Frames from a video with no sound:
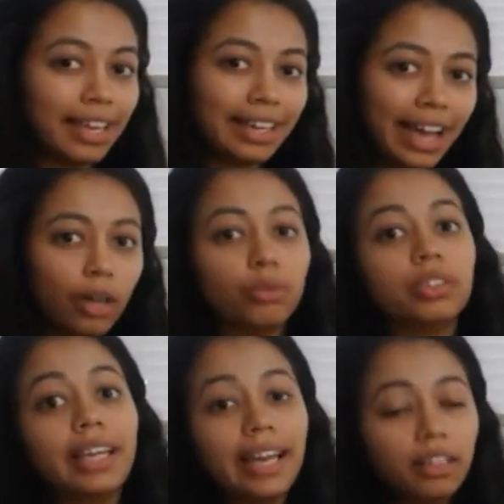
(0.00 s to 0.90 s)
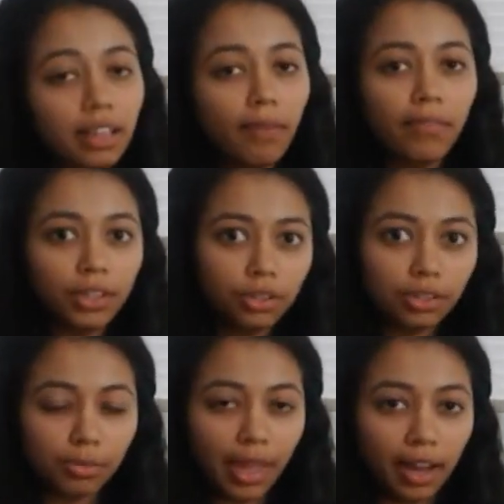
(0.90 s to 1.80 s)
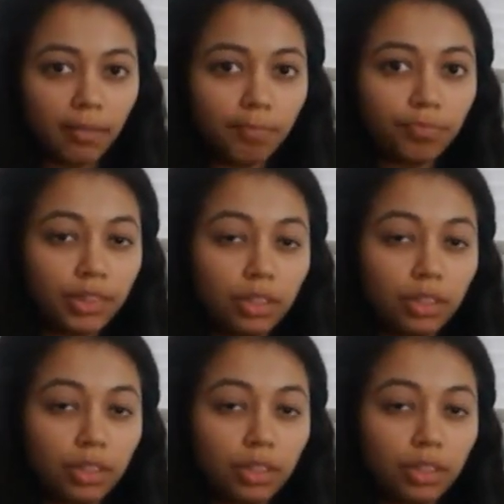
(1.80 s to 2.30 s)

And now the 8th time when you do that,